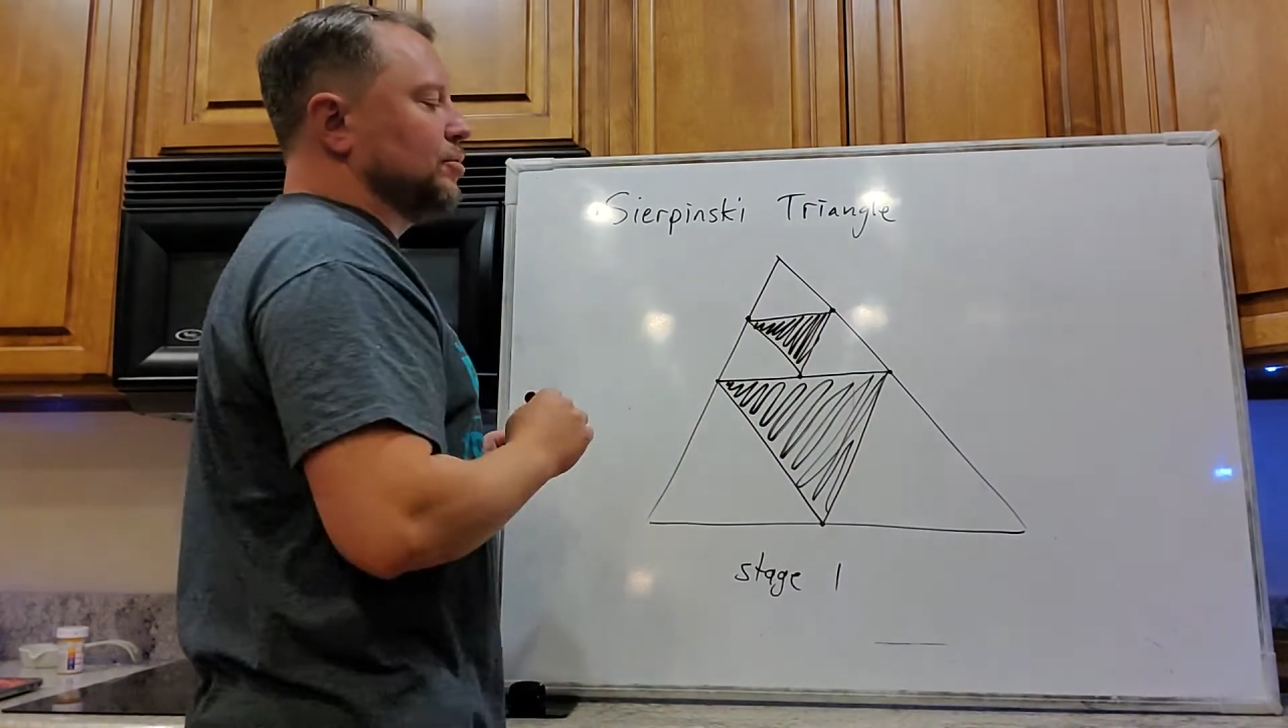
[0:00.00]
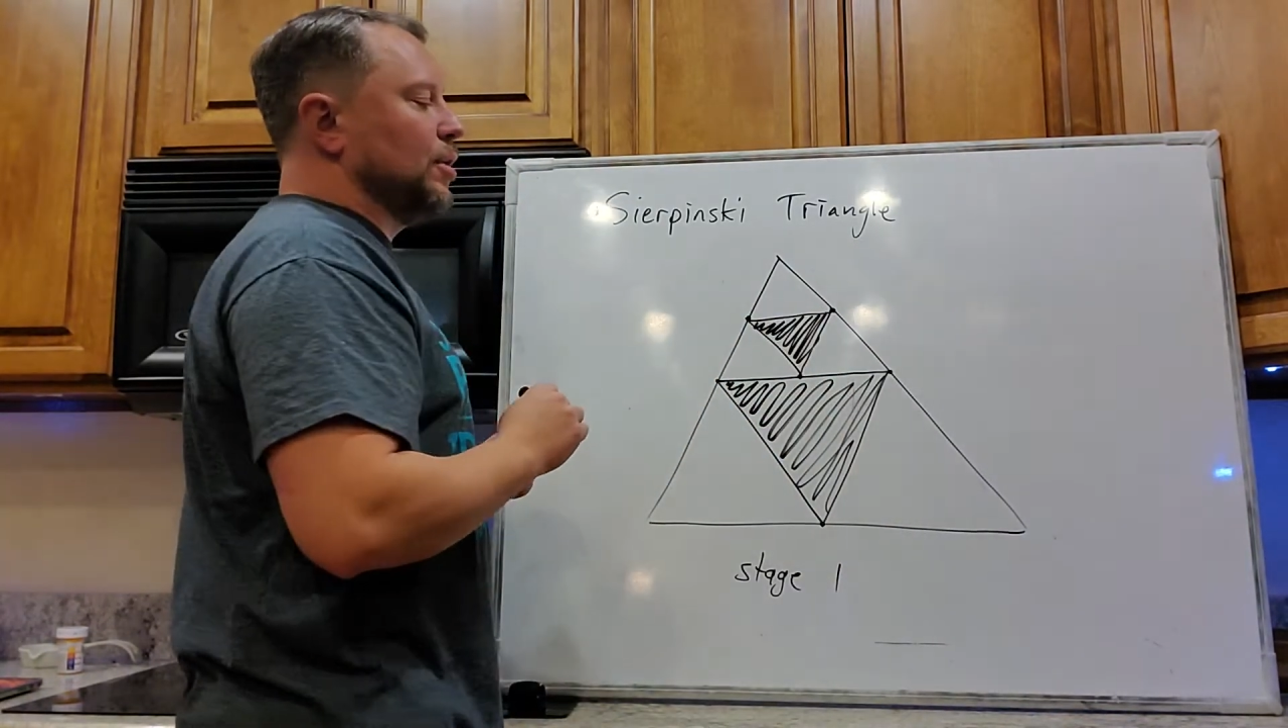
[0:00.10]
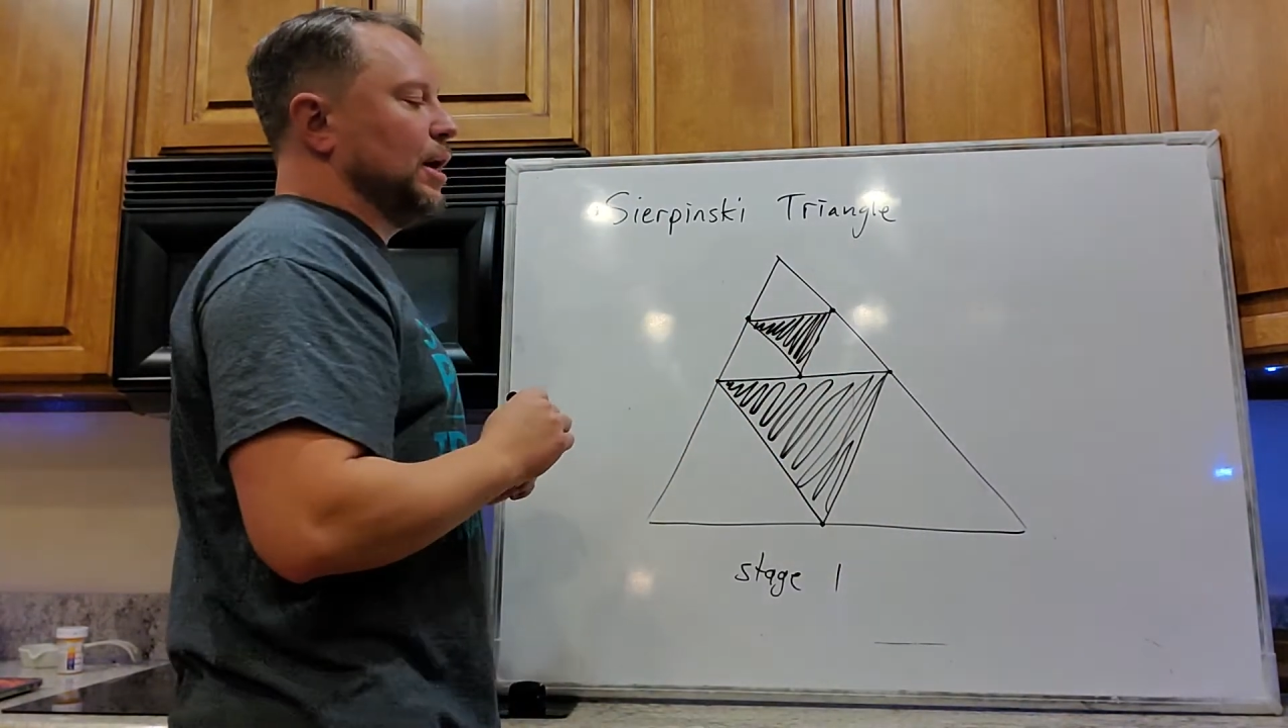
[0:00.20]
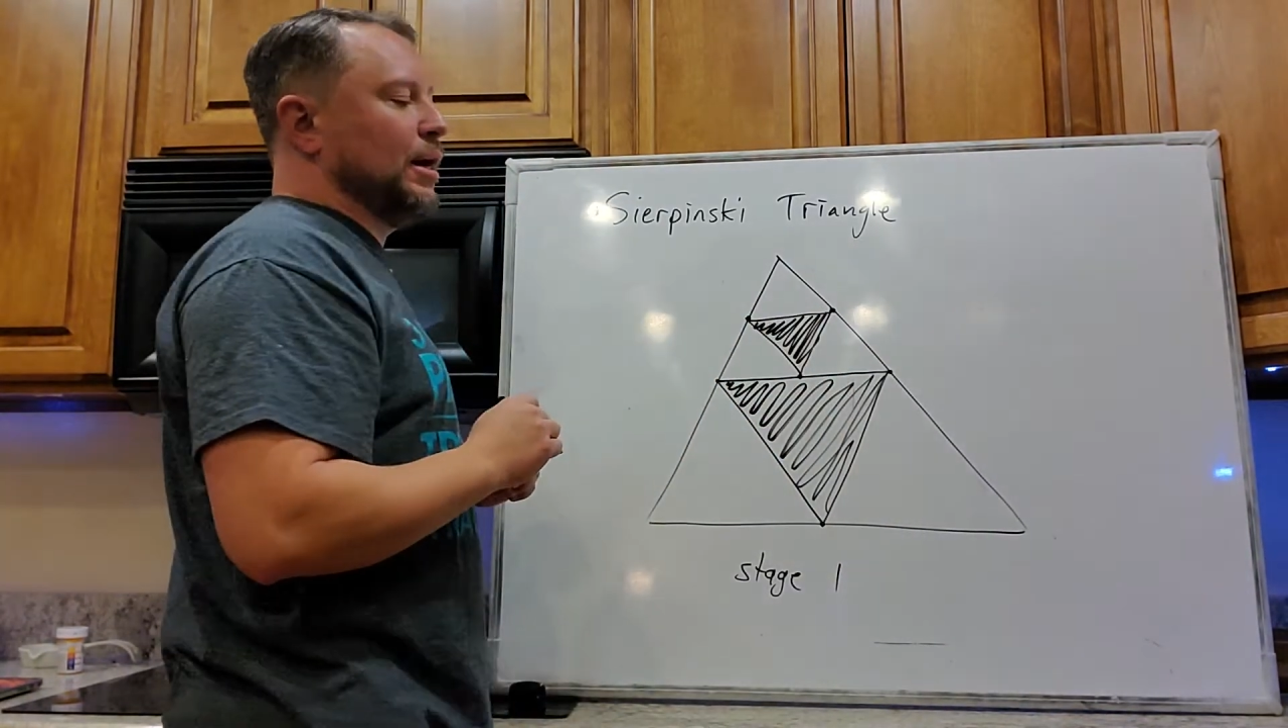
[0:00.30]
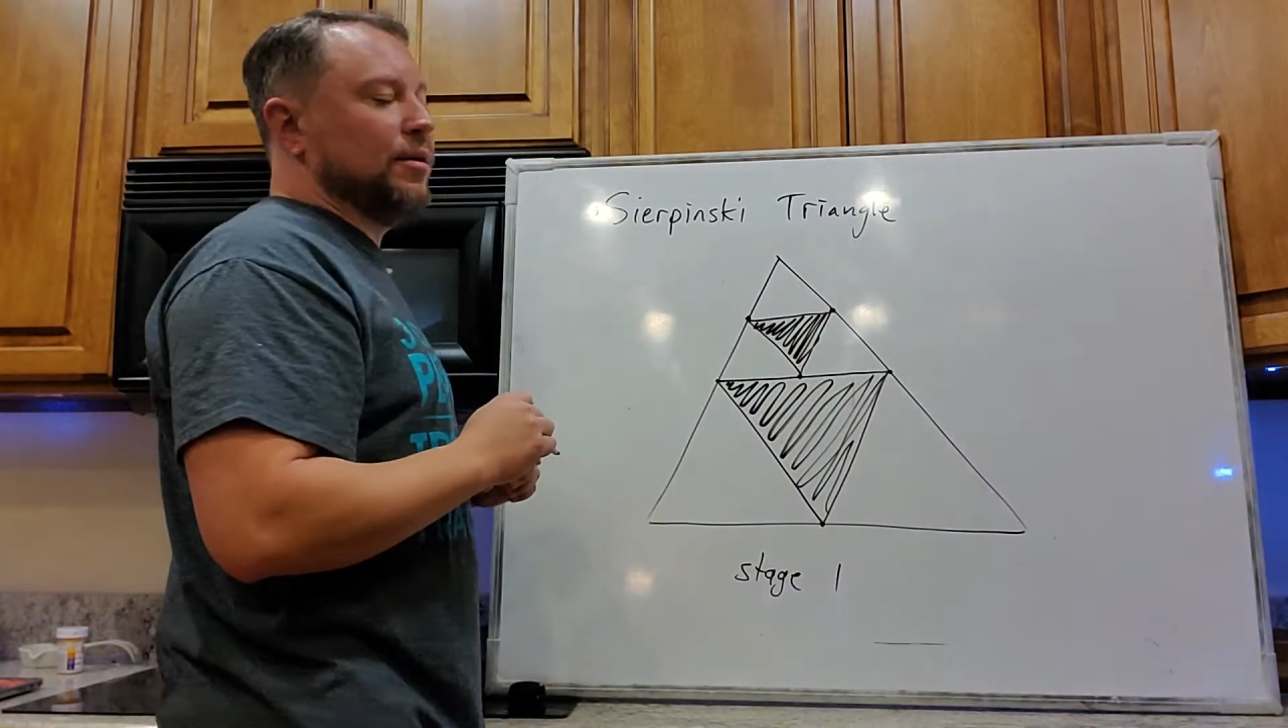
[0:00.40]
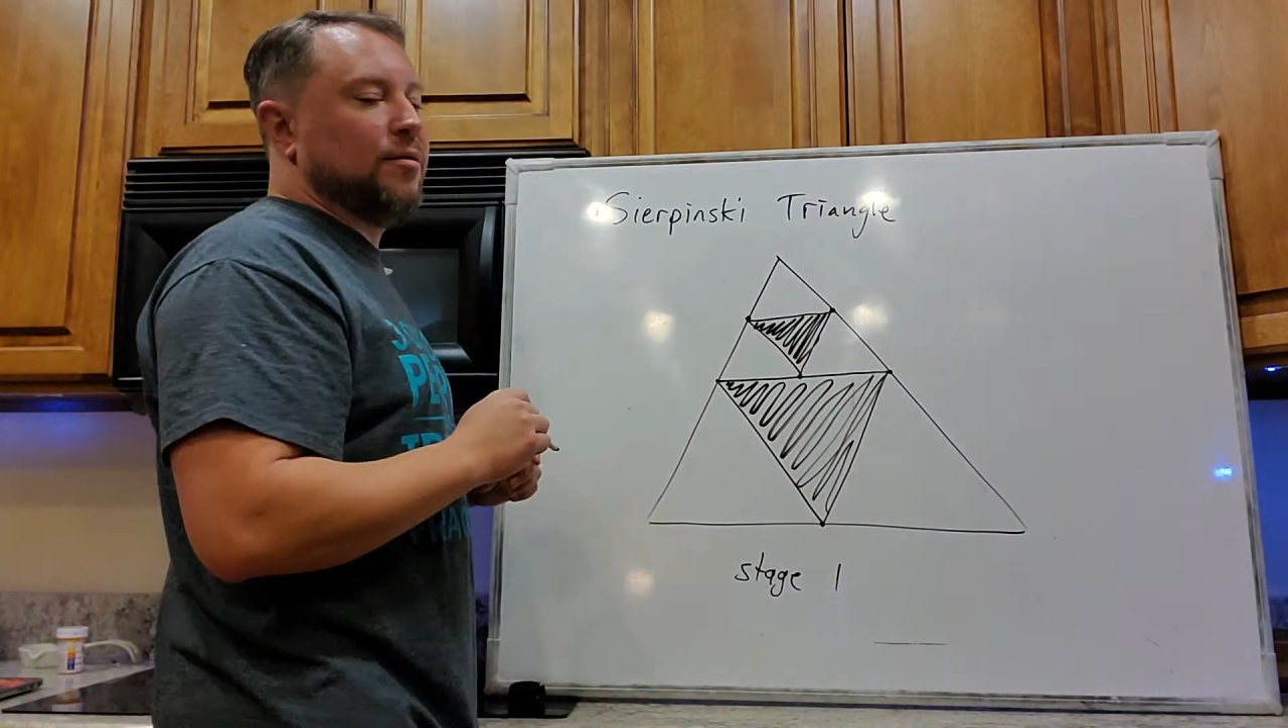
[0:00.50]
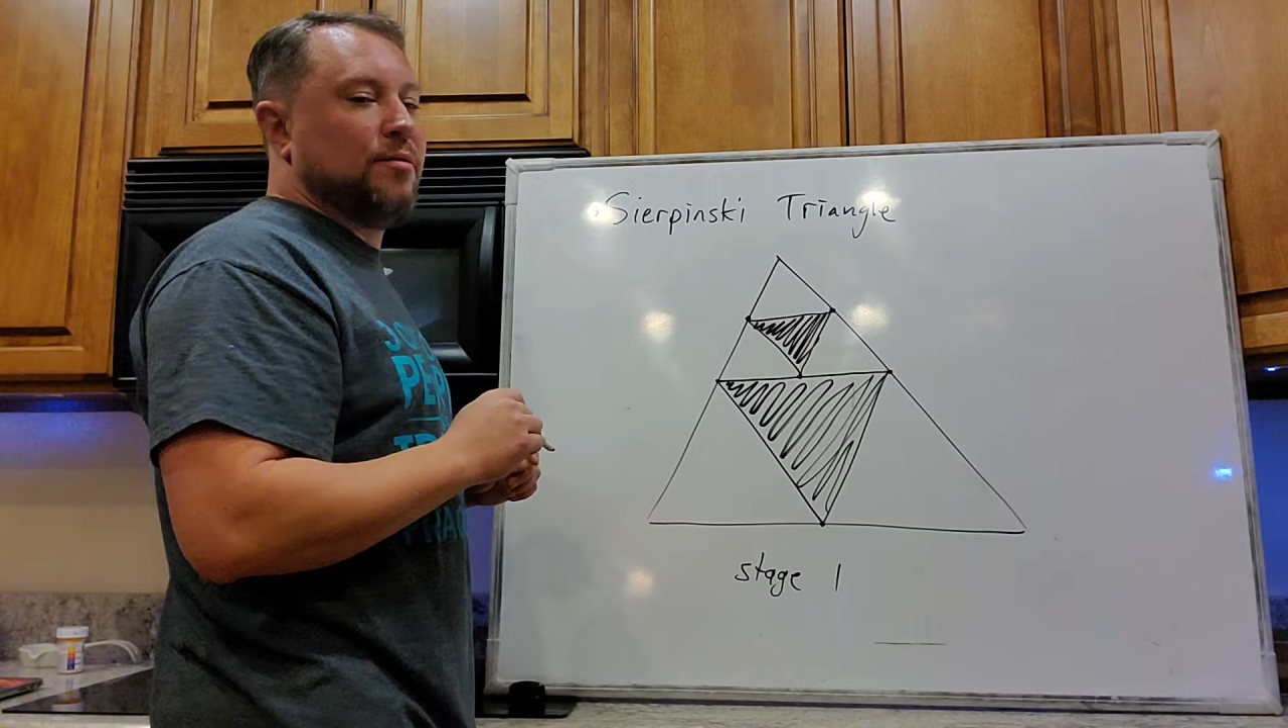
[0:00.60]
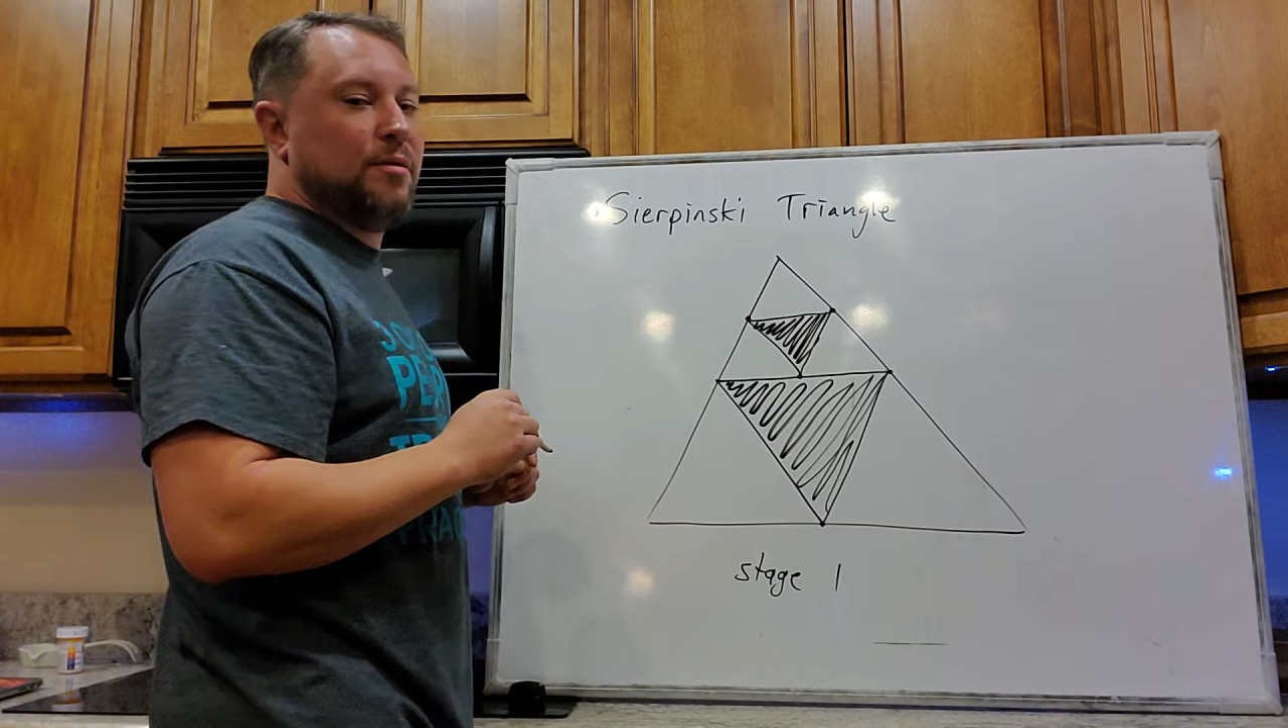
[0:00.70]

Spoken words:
triangle.